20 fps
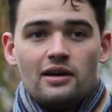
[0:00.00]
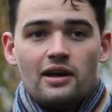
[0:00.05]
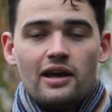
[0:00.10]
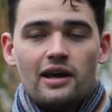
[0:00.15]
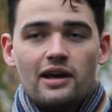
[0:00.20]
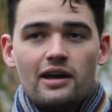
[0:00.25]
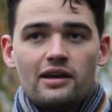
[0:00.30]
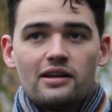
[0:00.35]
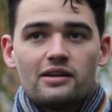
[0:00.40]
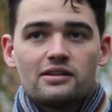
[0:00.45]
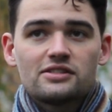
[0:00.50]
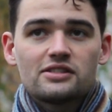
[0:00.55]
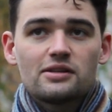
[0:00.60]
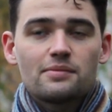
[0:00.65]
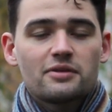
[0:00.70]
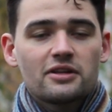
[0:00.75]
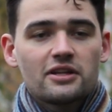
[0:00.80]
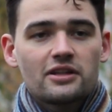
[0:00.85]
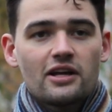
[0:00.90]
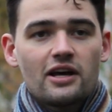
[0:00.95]
And
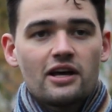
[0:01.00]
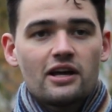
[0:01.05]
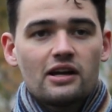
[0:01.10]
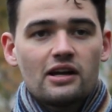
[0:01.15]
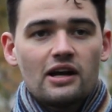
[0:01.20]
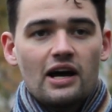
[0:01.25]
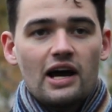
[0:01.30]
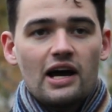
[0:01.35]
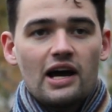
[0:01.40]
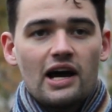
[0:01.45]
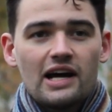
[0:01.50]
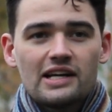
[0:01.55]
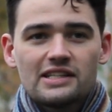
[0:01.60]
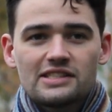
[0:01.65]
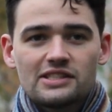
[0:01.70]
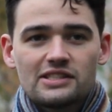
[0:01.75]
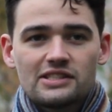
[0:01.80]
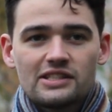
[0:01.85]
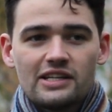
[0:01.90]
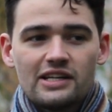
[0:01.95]
something that I
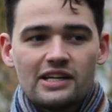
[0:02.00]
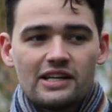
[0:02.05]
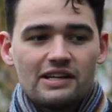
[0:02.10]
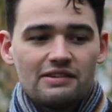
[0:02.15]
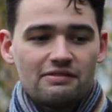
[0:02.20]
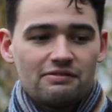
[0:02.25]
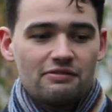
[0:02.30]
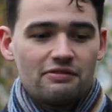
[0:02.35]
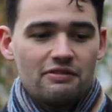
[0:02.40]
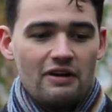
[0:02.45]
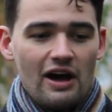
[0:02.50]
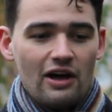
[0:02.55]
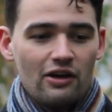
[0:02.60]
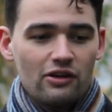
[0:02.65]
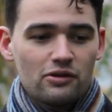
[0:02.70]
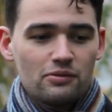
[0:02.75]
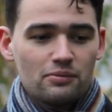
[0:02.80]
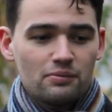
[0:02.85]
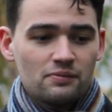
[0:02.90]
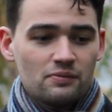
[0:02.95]
see
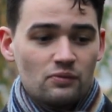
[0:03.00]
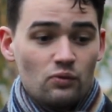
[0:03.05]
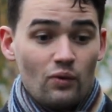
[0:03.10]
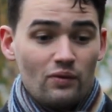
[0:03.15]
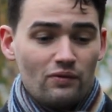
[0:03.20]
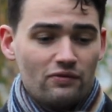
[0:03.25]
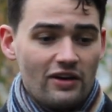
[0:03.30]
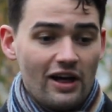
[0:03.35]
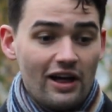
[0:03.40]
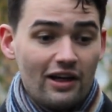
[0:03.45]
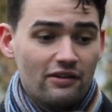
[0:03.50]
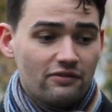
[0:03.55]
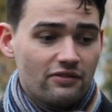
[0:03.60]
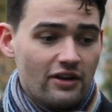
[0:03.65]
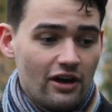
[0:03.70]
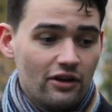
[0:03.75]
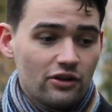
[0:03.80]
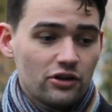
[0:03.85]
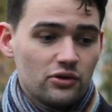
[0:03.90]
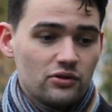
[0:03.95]
valued
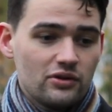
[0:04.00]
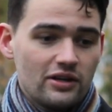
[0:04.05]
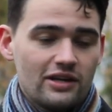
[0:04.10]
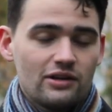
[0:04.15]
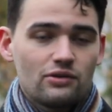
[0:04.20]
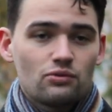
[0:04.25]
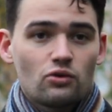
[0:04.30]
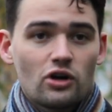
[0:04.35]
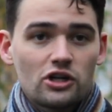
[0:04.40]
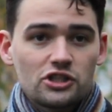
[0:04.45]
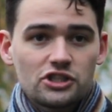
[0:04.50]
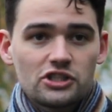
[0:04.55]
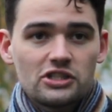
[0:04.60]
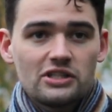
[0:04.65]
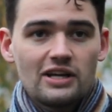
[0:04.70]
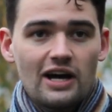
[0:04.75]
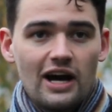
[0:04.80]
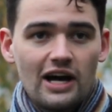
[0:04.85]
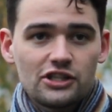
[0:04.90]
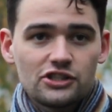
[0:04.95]
in
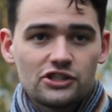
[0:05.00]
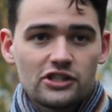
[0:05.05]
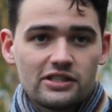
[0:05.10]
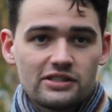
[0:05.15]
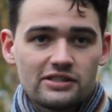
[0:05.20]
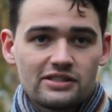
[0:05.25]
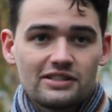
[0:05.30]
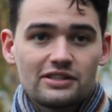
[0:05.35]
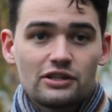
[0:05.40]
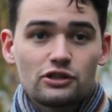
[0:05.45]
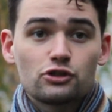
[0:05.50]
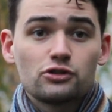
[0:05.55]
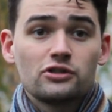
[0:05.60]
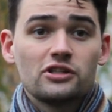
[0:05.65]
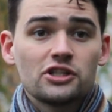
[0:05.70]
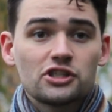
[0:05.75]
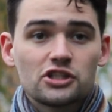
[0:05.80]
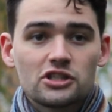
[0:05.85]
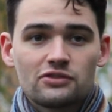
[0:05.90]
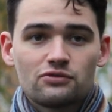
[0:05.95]
Russian dachas, in the
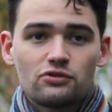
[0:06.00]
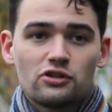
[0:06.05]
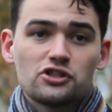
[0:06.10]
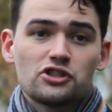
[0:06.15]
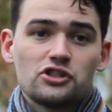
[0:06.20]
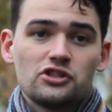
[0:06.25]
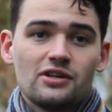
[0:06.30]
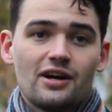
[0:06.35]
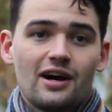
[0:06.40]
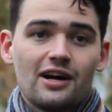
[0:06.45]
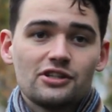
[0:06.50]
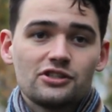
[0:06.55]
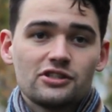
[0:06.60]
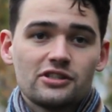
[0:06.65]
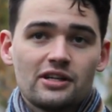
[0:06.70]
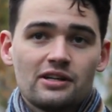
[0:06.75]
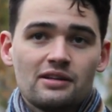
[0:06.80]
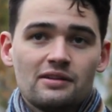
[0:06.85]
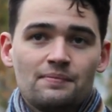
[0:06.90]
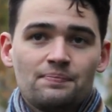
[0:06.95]
tradition of Russian
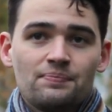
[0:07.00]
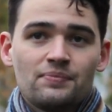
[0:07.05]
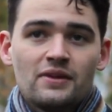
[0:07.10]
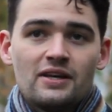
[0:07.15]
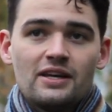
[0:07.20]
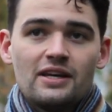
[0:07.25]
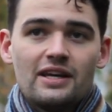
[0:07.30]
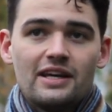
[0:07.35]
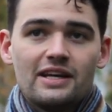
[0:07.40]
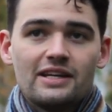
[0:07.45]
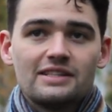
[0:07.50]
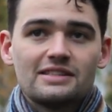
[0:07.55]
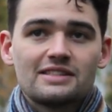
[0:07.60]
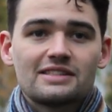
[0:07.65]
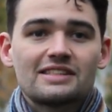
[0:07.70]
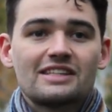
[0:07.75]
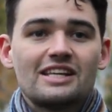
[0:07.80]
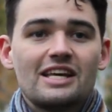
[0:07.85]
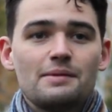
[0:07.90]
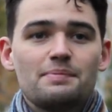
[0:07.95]
dacha,
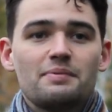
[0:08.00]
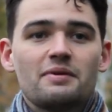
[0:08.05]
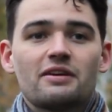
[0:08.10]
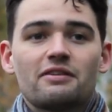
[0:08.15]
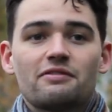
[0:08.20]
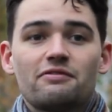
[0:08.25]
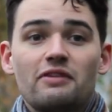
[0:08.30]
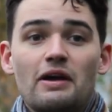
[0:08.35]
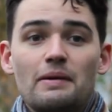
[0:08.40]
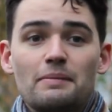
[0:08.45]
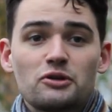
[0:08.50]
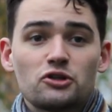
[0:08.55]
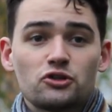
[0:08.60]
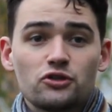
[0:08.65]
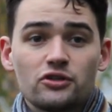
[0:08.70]
is keeping family